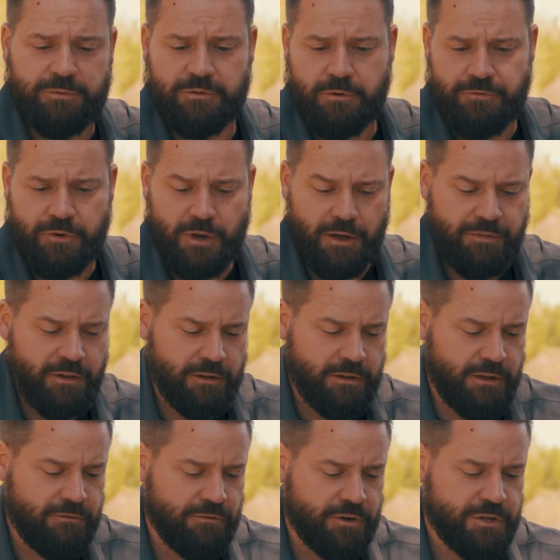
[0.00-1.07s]
So if you got the
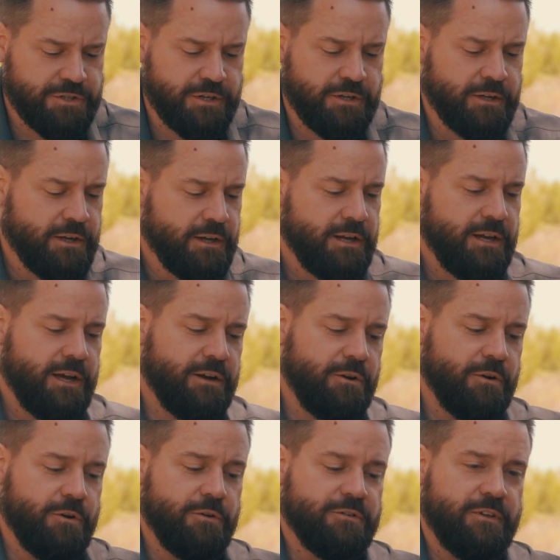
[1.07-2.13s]
Elite version and
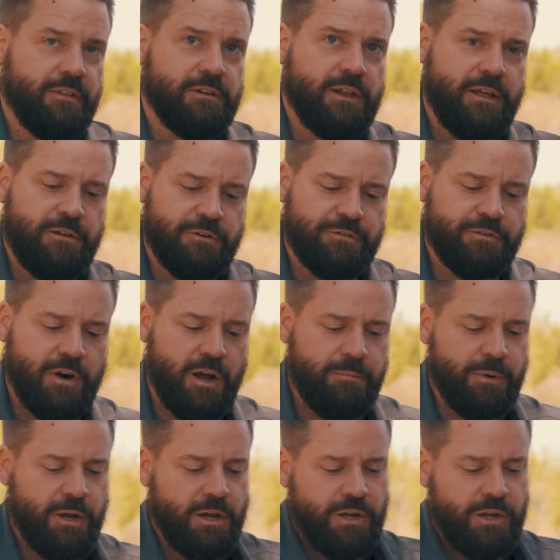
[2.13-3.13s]
you're using the leather strop,